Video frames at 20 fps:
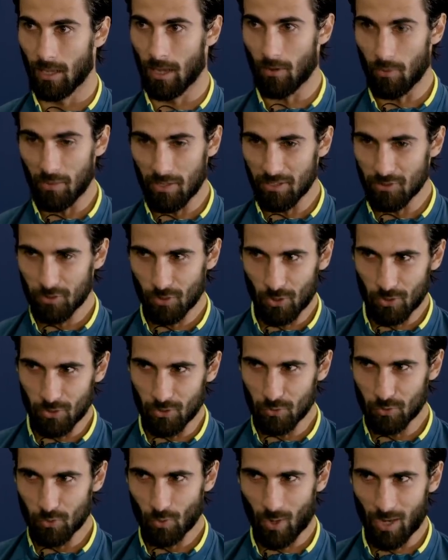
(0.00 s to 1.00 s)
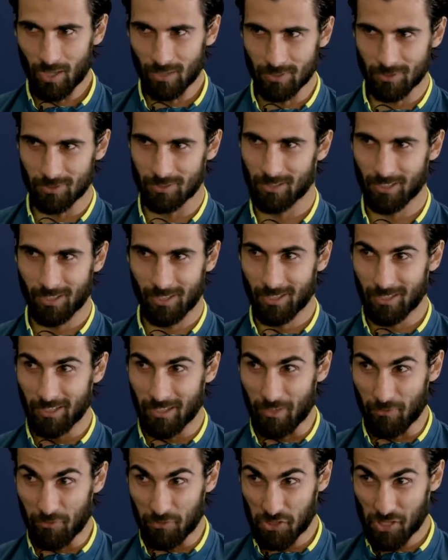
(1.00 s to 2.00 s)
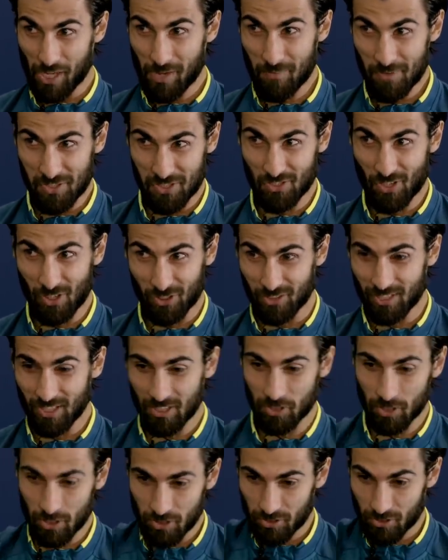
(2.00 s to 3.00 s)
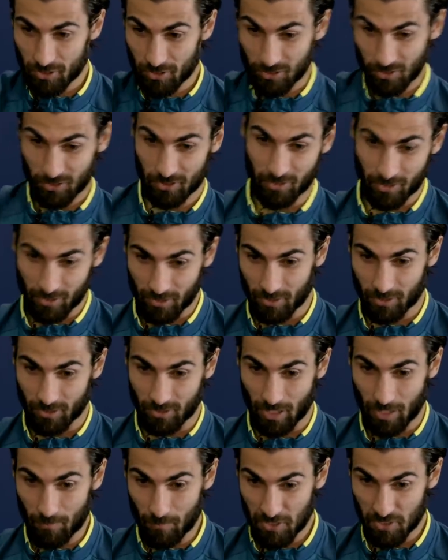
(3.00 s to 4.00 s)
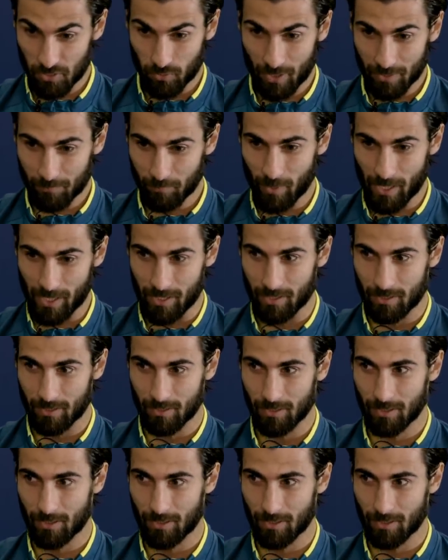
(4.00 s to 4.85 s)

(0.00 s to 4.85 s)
I told you twice. If Seamus not here, just come as right back.